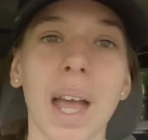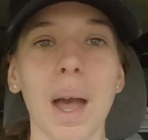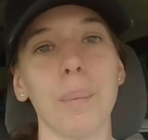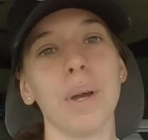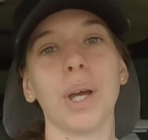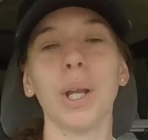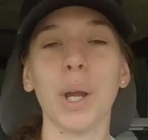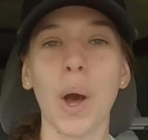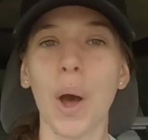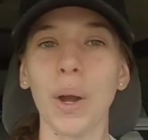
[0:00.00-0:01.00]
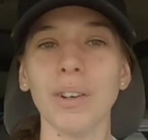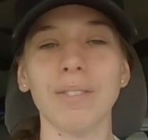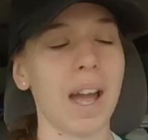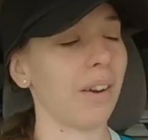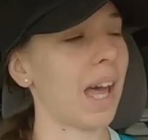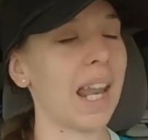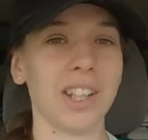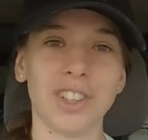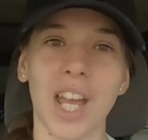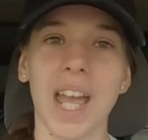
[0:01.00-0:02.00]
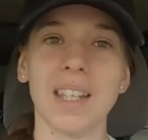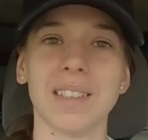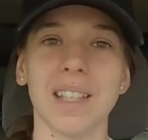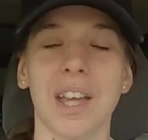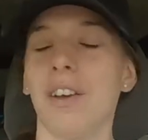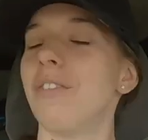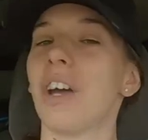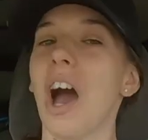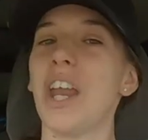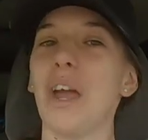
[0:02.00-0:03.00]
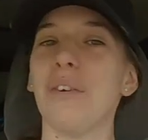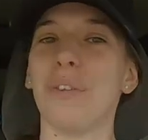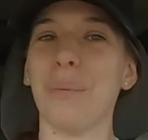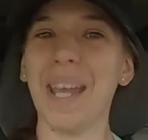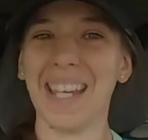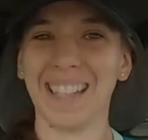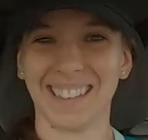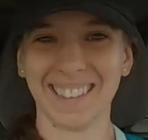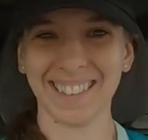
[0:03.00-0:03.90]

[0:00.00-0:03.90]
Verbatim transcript: And we're gonna go round Cannock Chase for cardio of the week.